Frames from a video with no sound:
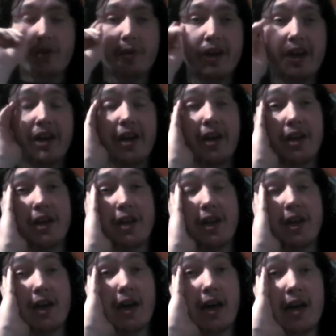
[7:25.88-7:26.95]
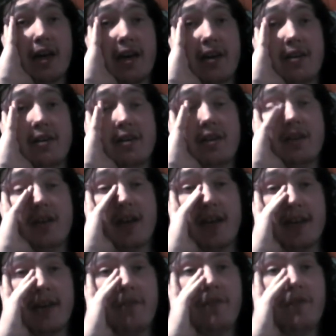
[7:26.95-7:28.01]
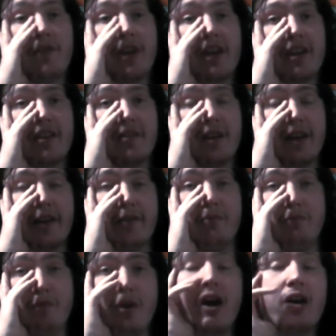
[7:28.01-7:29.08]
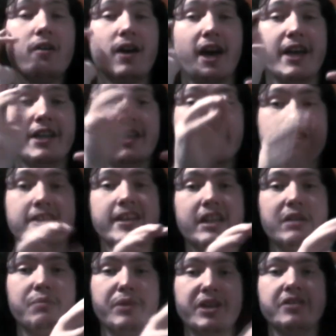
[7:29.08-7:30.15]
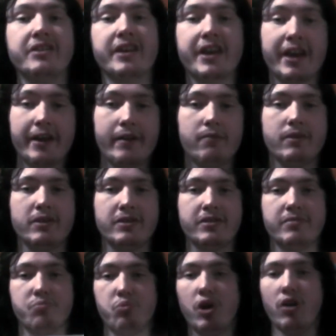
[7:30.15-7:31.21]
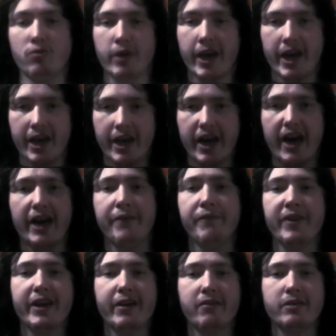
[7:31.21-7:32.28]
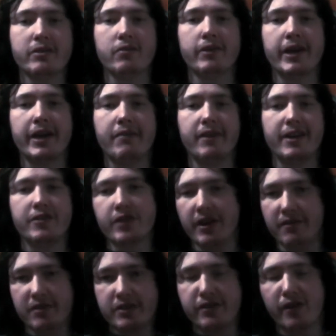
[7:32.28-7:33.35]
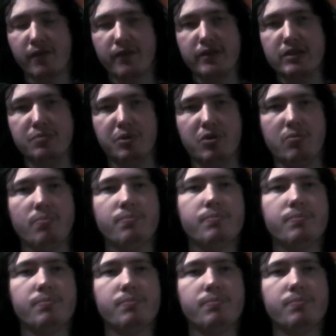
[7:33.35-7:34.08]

me, uh, another thing I didn't like, well, I did say the music here was okay. I think it was okay, like, it was serviceable.